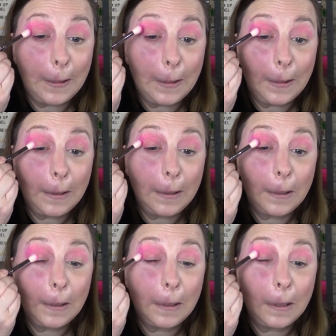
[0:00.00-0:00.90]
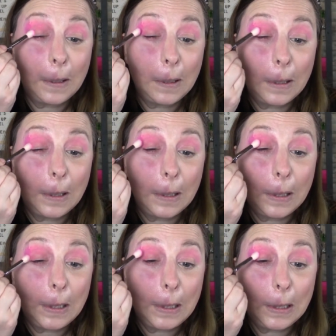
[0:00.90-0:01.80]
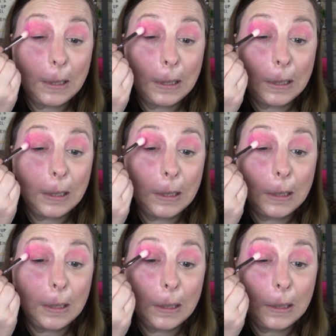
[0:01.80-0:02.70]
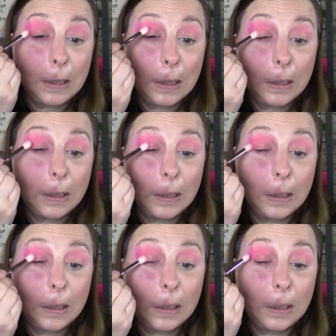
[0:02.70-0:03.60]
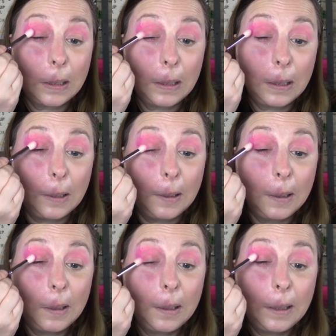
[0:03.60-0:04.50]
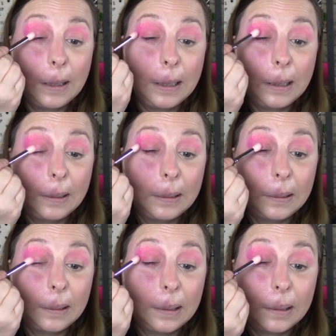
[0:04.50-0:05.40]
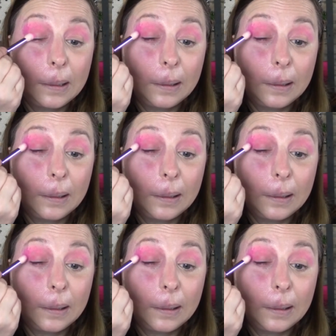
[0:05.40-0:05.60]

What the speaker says: (no one is talking)